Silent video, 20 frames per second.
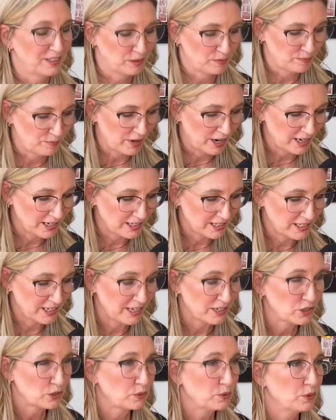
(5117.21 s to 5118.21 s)
the
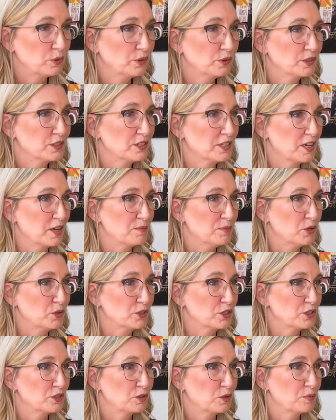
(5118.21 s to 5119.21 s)
mindset tools, the
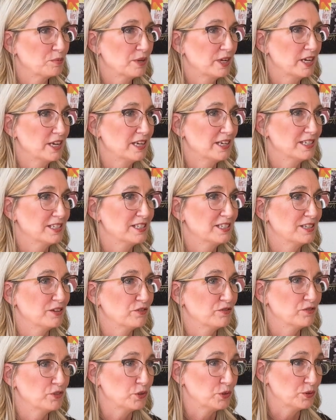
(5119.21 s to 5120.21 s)
emotional piece,
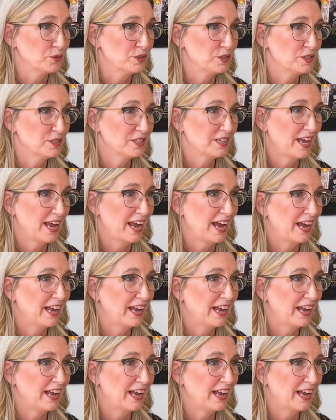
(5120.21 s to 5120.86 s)
the foods,